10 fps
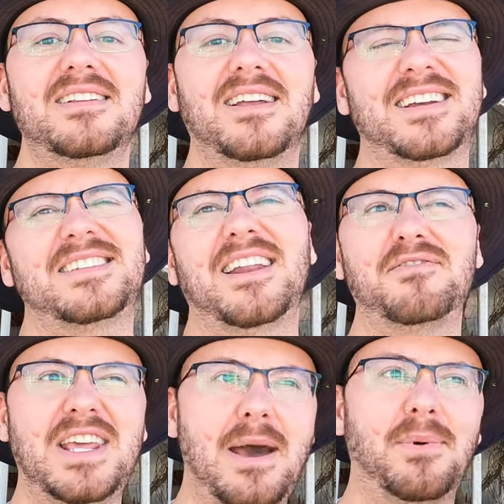Like I said,
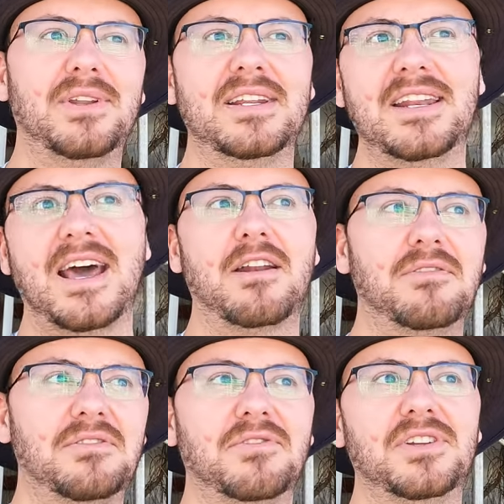I've dabbled in and out of
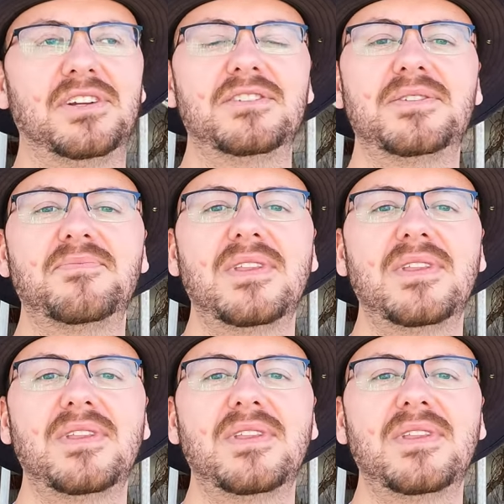it for years.